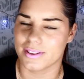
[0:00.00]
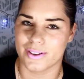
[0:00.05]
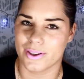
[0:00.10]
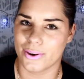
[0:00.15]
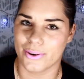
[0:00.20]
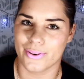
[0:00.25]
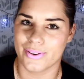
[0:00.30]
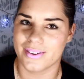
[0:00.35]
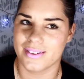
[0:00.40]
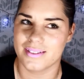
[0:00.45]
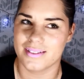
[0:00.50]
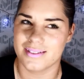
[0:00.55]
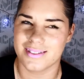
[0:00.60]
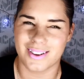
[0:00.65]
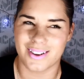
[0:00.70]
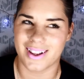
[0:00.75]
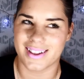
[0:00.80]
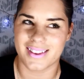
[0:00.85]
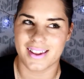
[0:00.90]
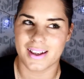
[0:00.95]
No,
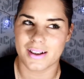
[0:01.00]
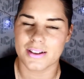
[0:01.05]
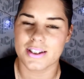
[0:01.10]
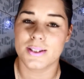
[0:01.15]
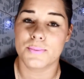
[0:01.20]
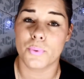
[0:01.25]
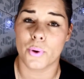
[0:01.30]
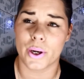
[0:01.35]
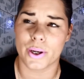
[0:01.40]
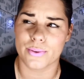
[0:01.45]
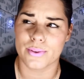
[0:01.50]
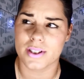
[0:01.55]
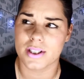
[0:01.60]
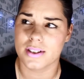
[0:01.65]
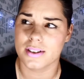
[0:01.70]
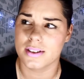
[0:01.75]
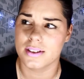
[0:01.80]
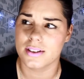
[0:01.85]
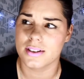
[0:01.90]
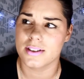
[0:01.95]
not like that.
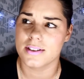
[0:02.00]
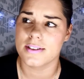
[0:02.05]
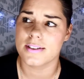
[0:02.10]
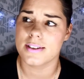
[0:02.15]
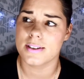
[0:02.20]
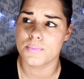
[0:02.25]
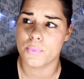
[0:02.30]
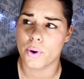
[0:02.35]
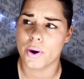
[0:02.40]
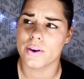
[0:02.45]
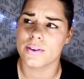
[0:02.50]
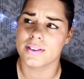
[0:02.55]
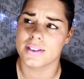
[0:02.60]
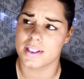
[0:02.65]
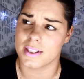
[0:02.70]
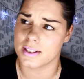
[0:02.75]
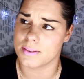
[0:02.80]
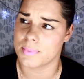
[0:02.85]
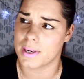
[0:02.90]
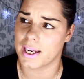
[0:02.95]

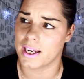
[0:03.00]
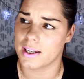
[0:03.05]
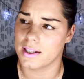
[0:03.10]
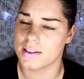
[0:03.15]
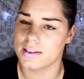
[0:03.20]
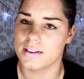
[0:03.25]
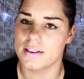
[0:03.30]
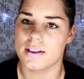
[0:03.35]
Spoilted me.